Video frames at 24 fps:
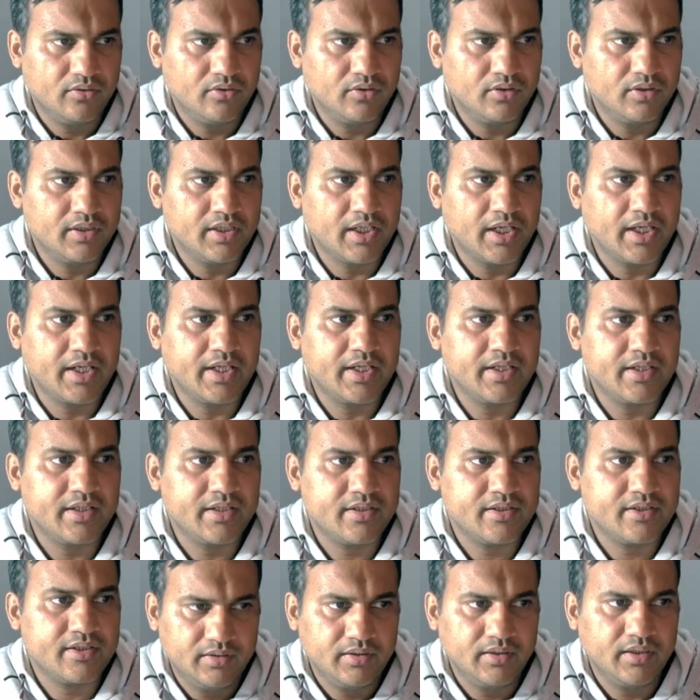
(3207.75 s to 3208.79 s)
or diet
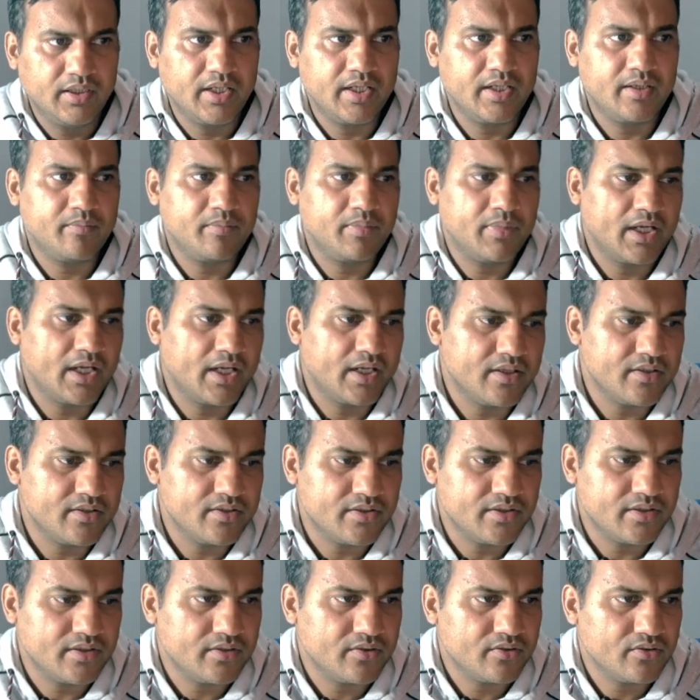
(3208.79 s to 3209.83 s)
plan,
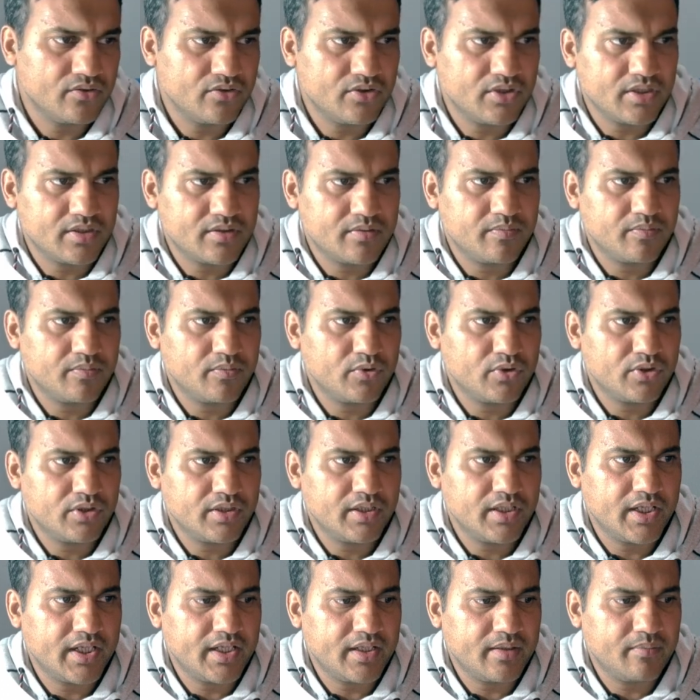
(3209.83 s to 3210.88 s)
say. So just put
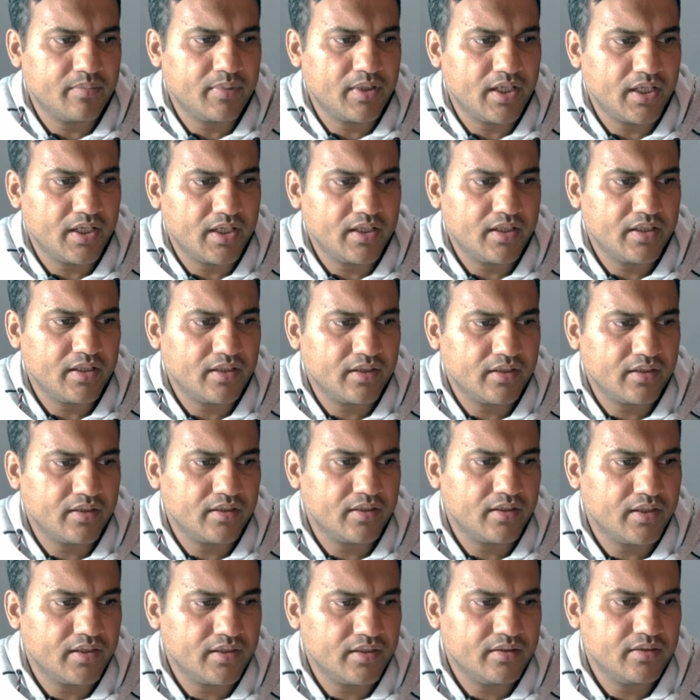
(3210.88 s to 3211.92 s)
diet plan
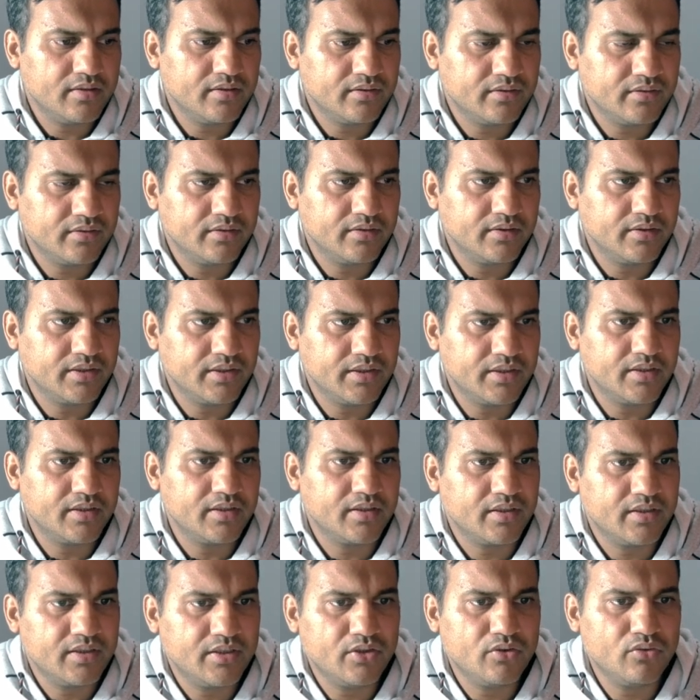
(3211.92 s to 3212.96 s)
and then create
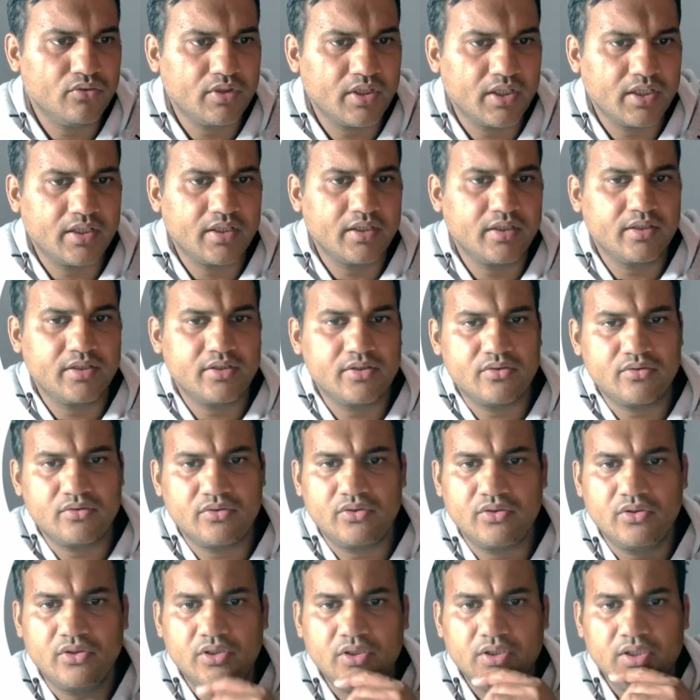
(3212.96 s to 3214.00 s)
a new category. So
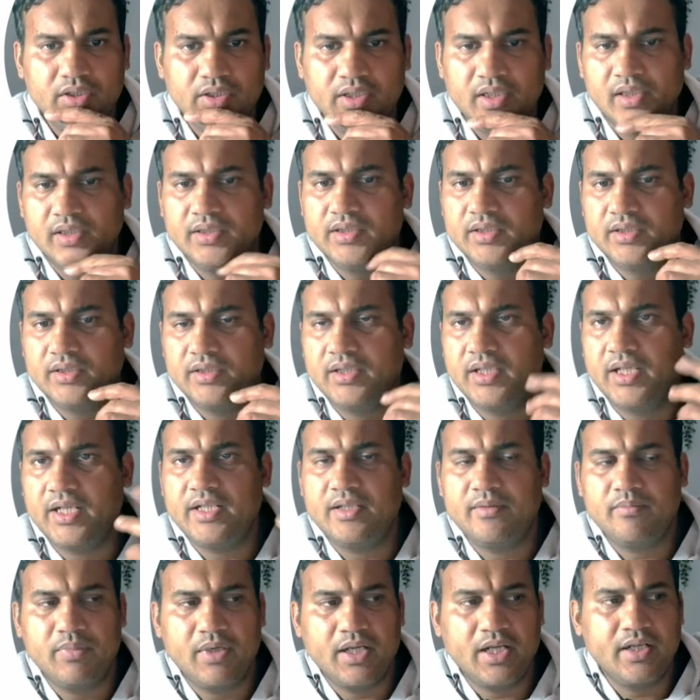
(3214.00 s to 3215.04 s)
your
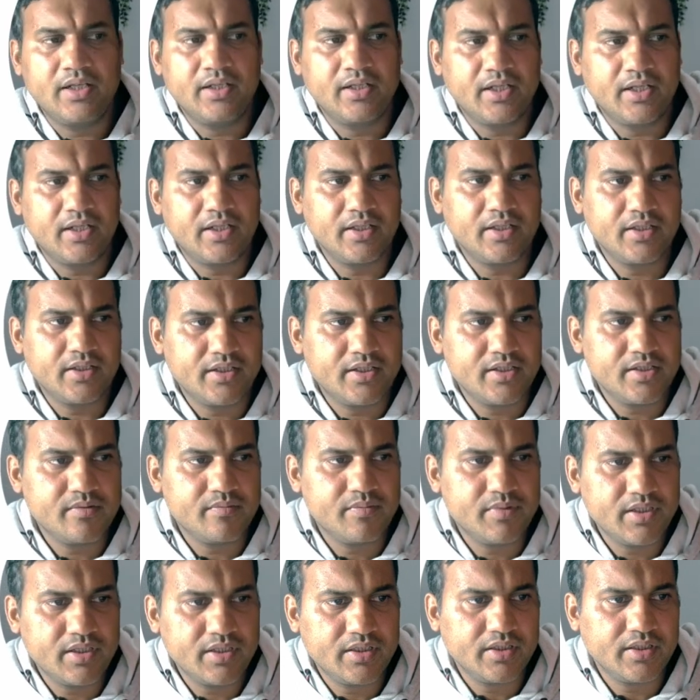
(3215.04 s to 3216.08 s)
diet plan category is
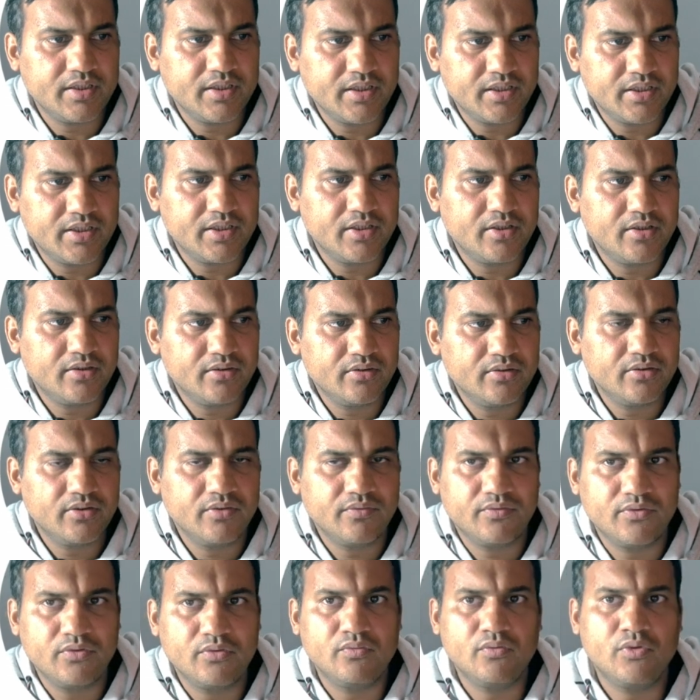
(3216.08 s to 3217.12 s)
being created.
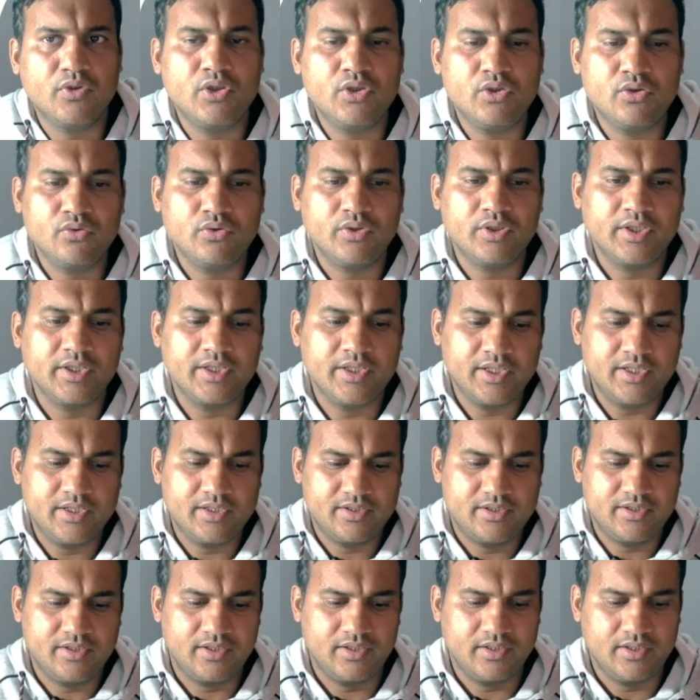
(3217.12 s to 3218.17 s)
If you want to create,
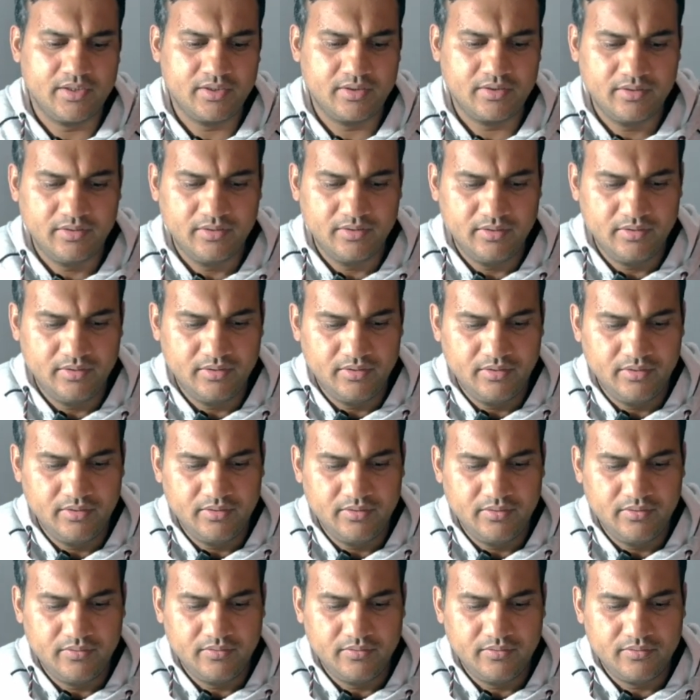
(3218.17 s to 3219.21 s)
say,
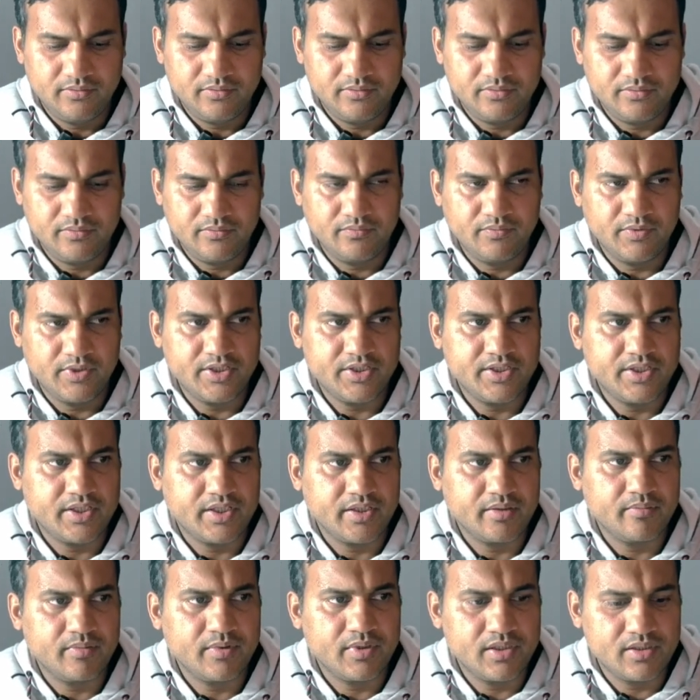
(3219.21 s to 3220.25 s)

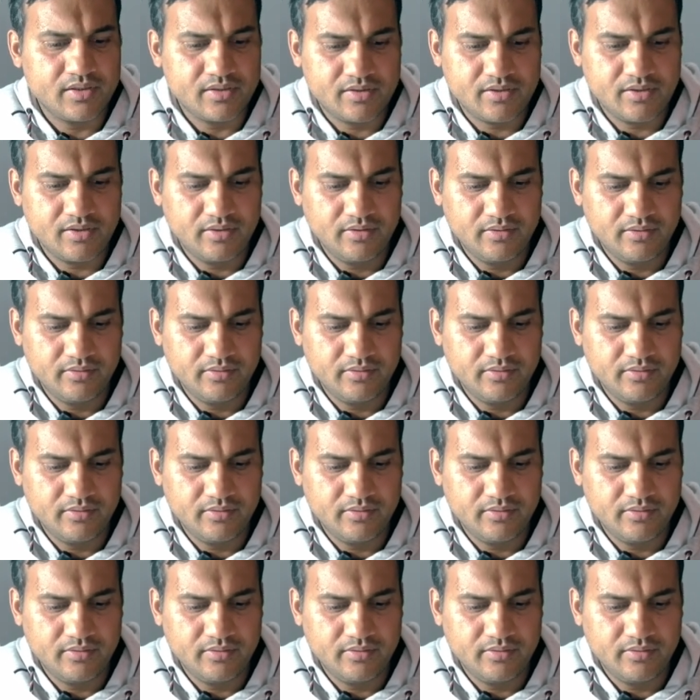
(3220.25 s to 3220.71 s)
vegetables,